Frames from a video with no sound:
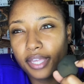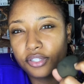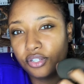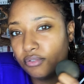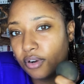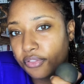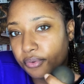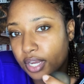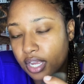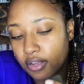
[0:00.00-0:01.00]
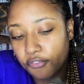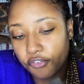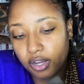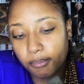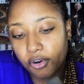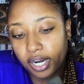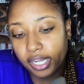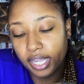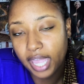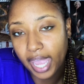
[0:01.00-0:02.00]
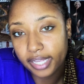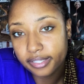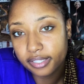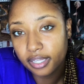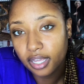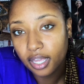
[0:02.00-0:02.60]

2 or 3 from Crayon case.